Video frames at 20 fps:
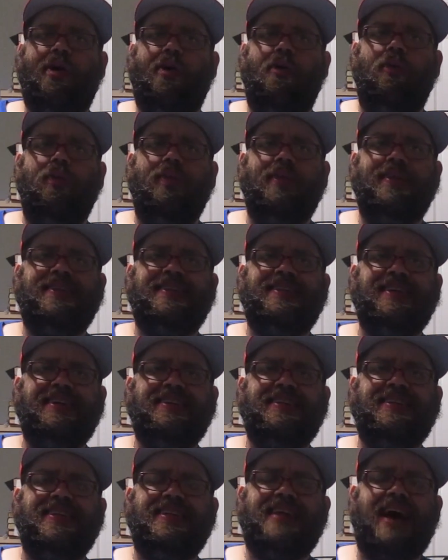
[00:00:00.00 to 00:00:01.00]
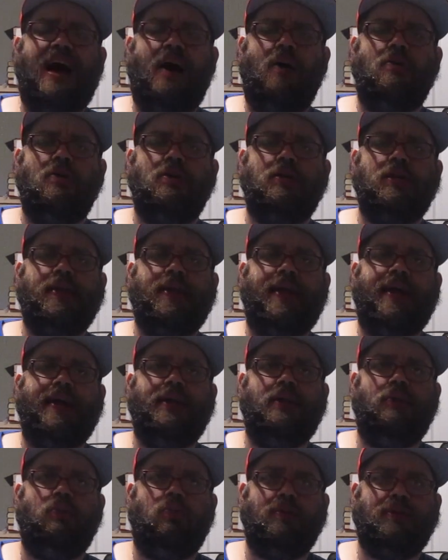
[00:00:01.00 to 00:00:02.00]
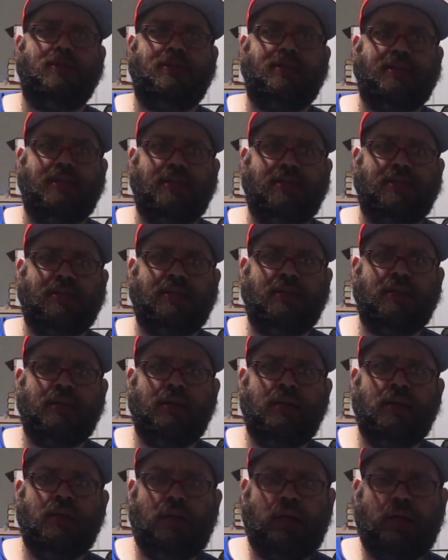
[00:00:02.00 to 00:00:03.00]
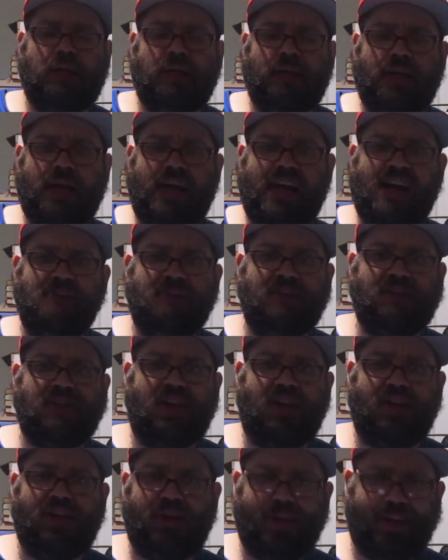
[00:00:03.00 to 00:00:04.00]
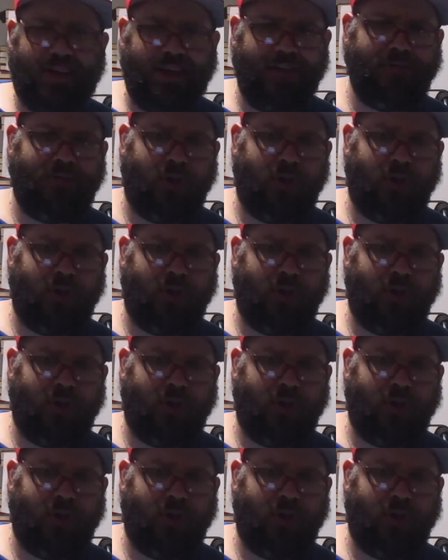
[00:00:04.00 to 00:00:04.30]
only sixty dollars and ninety-one cents in Amazon gift